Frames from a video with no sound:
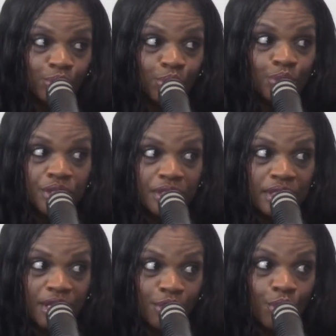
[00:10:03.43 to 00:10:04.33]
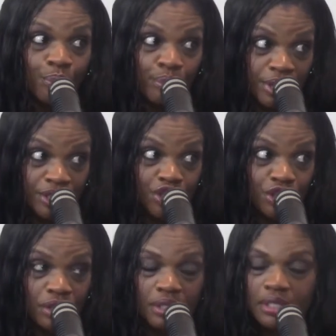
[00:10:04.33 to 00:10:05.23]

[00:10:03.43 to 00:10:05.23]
through this technical breach?